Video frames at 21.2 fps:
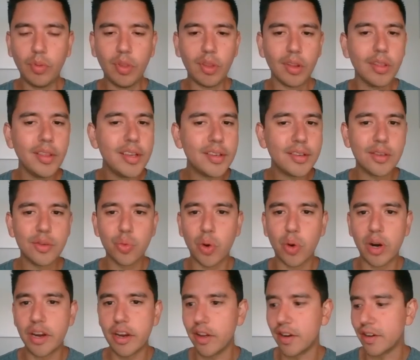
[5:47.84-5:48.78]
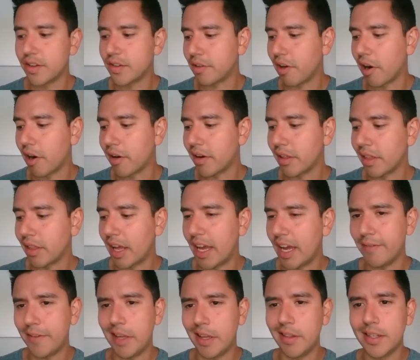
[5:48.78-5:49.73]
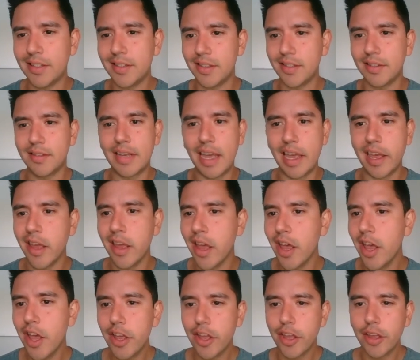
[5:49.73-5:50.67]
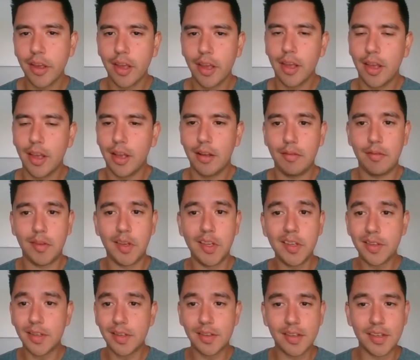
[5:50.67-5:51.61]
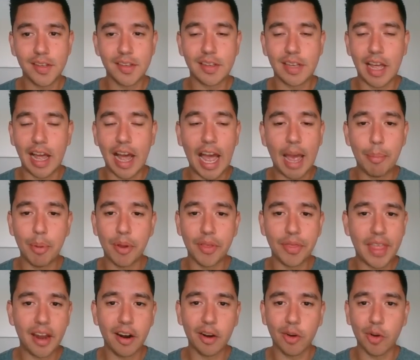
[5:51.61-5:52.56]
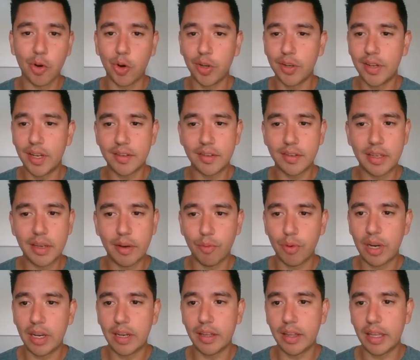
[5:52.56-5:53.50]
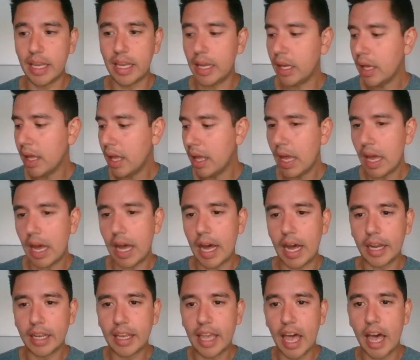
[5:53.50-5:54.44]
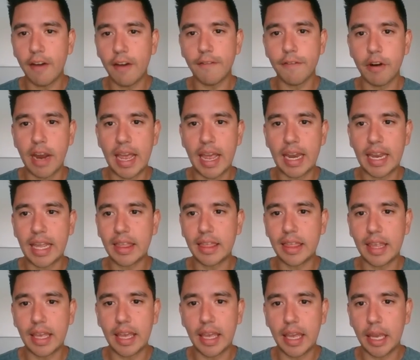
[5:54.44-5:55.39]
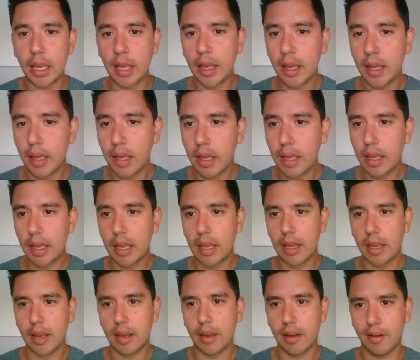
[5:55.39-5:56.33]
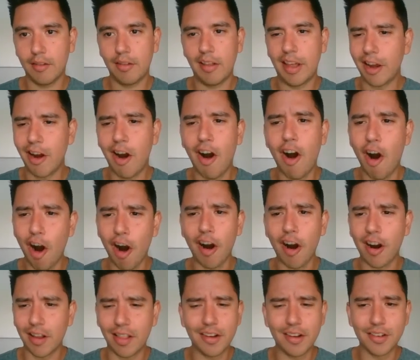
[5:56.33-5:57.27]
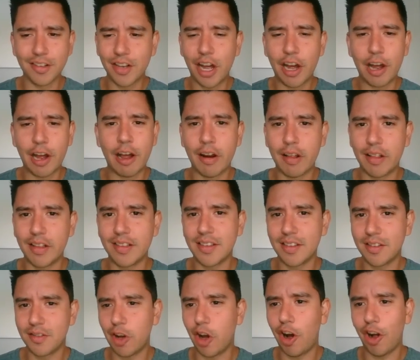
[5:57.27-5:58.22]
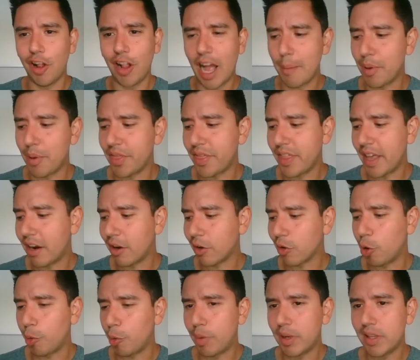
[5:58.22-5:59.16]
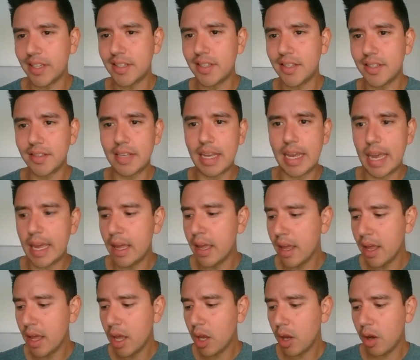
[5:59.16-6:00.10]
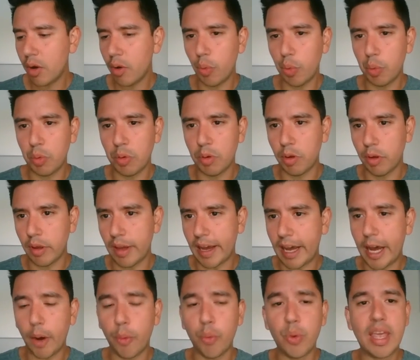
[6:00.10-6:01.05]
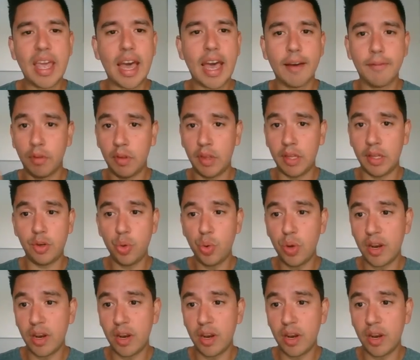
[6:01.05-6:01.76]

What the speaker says: this is where you're going to start in life. And let's just say this is just a hypothetical, doesn't really count for anything like hard. This is all hypothetical. But let's just say we have the two